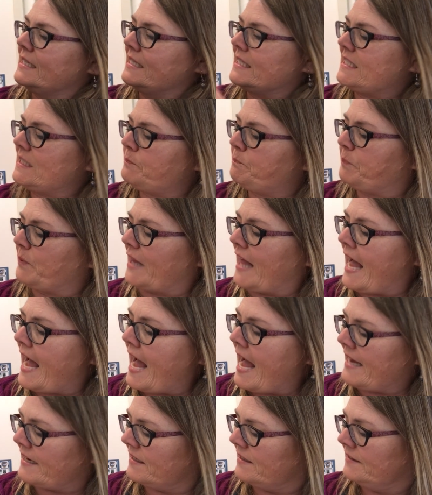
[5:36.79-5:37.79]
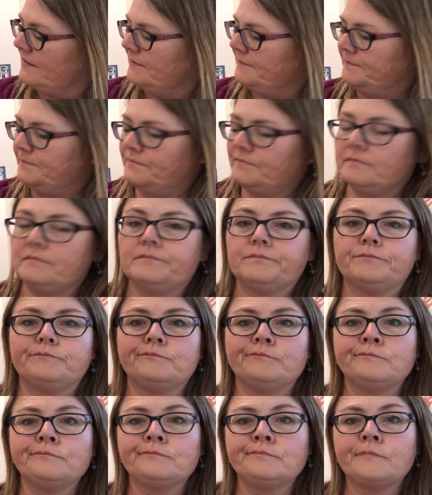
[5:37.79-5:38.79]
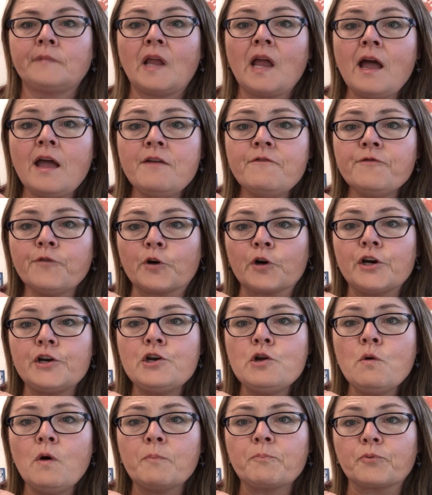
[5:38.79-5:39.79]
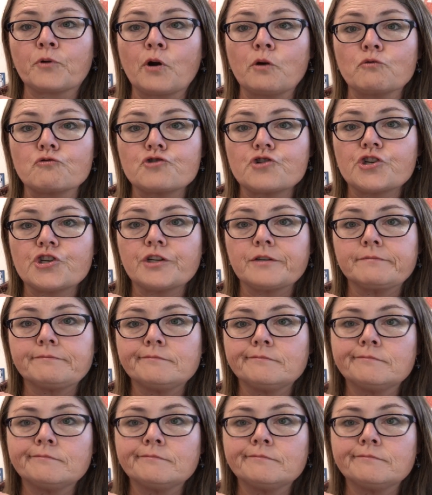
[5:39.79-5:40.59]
Splat! Time for a new approach.